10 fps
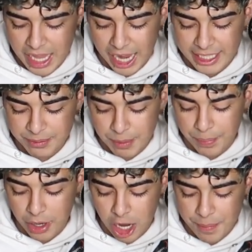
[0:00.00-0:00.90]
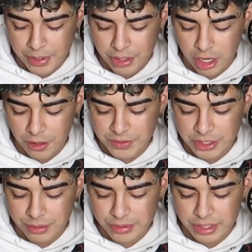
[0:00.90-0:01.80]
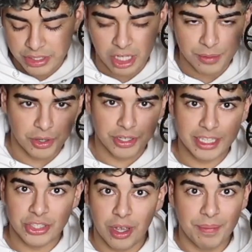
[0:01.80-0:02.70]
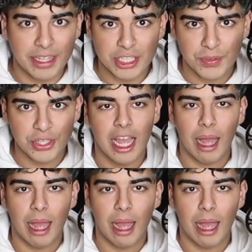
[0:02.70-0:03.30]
I just been popping off in terms of the stock market. So I made this video.